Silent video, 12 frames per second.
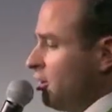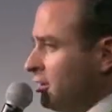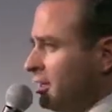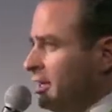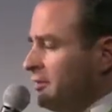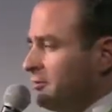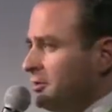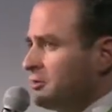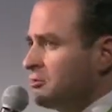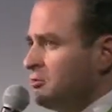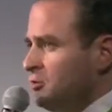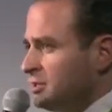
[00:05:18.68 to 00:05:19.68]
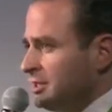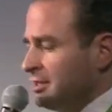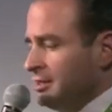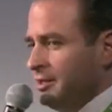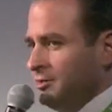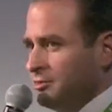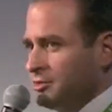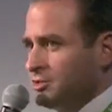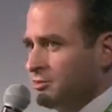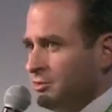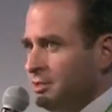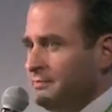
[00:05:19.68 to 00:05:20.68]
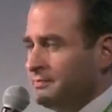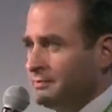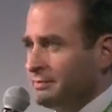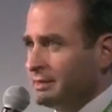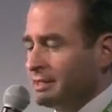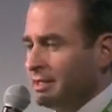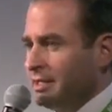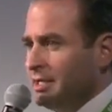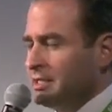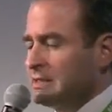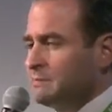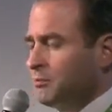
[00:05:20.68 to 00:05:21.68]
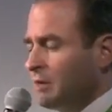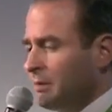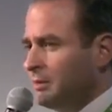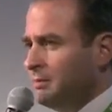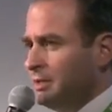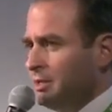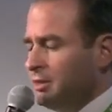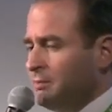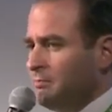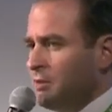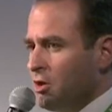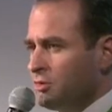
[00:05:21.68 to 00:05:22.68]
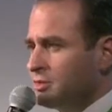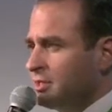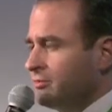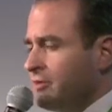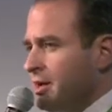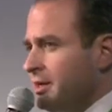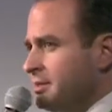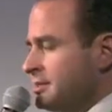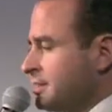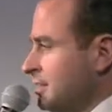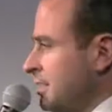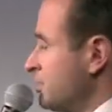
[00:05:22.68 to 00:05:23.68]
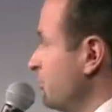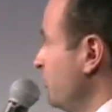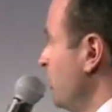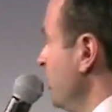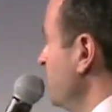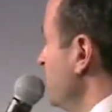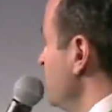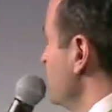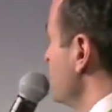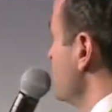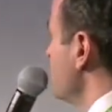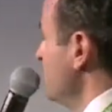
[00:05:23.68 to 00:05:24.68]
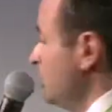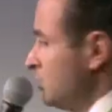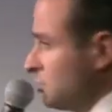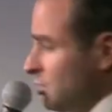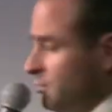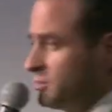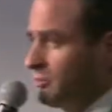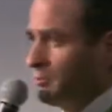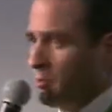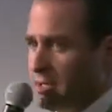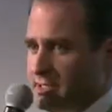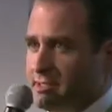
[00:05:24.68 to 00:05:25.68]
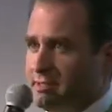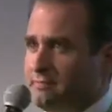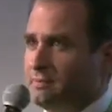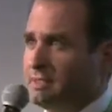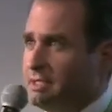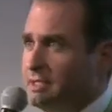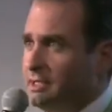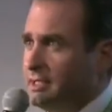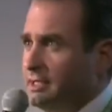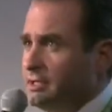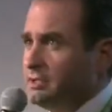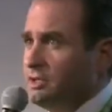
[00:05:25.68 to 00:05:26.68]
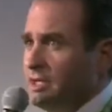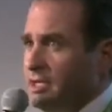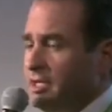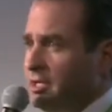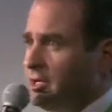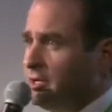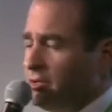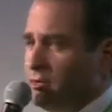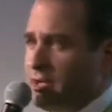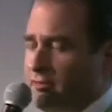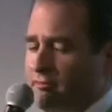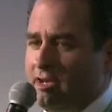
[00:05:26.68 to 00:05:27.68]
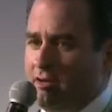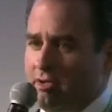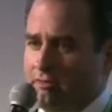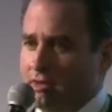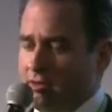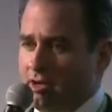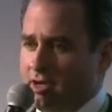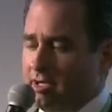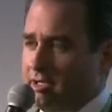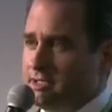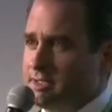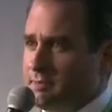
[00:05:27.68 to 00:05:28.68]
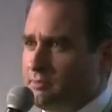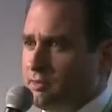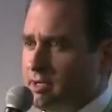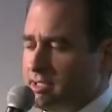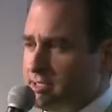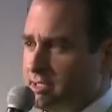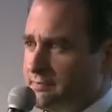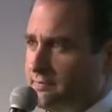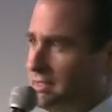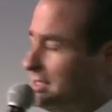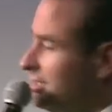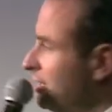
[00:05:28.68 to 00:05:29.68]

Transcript: online recruiting industry is probably the most advanced classified industry in terms of pricing. Here you have very, very high listing pricing.